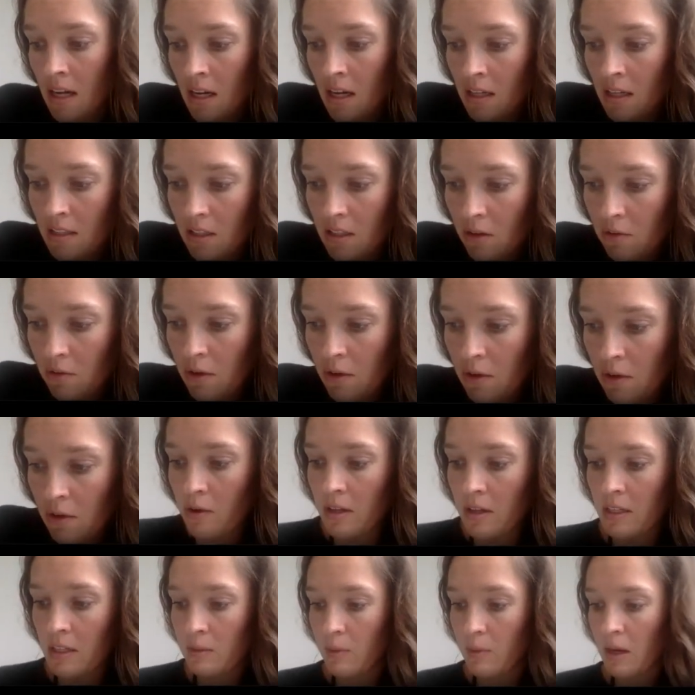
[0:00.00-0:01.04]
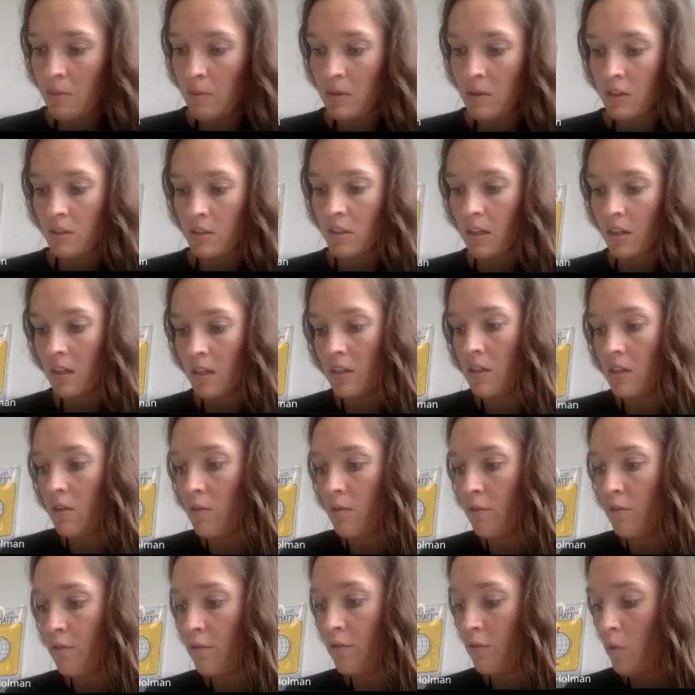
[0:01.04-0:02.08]
So if we go this way, we're just going to do
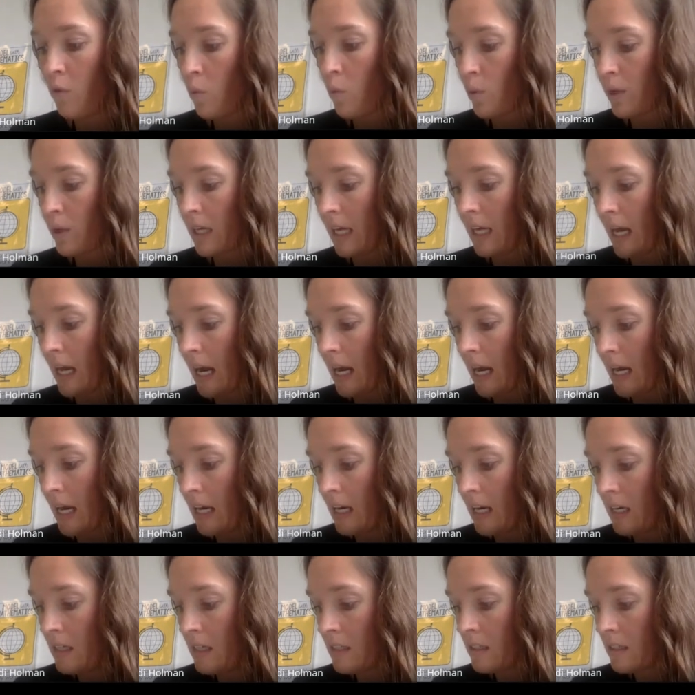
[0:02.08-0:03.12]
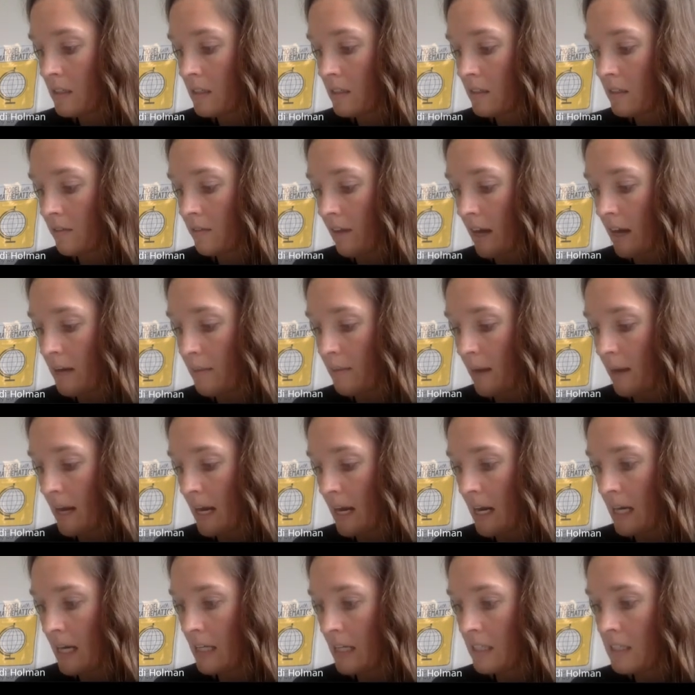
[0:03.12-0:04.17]
48 divided by
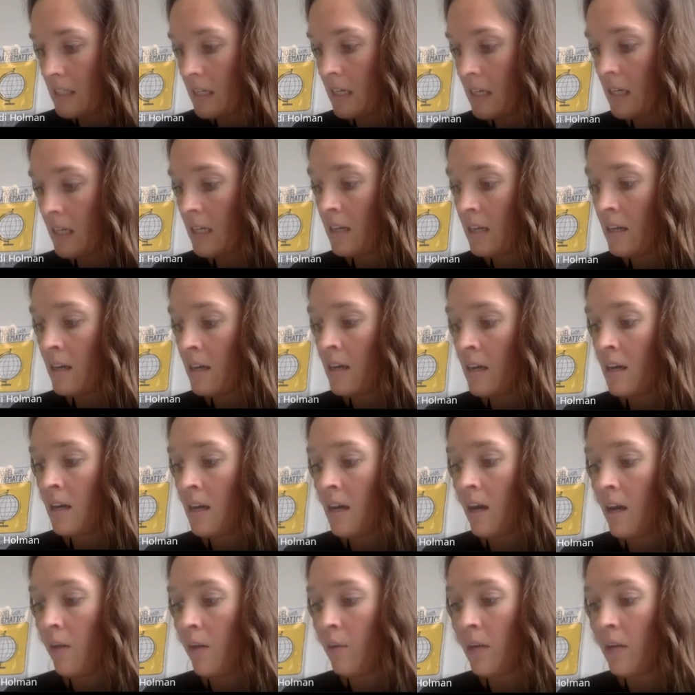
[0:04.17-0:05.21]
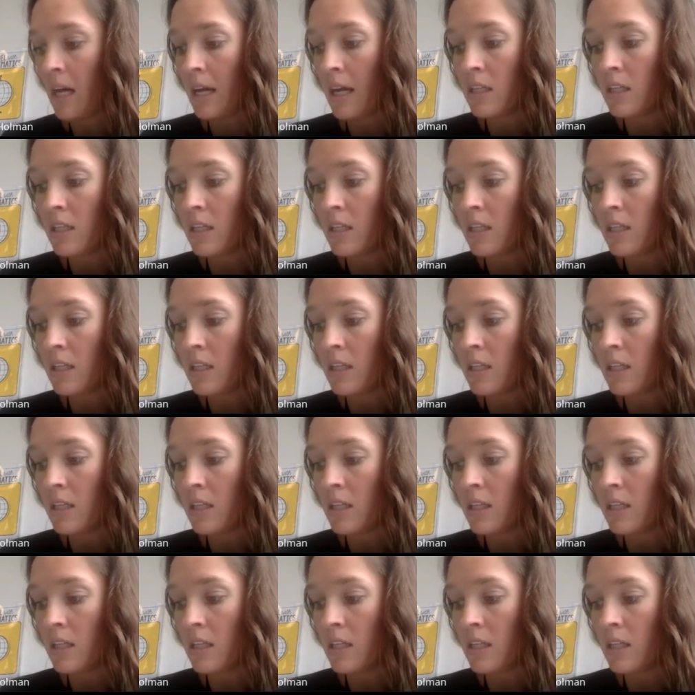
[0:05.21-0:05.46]
18, and we get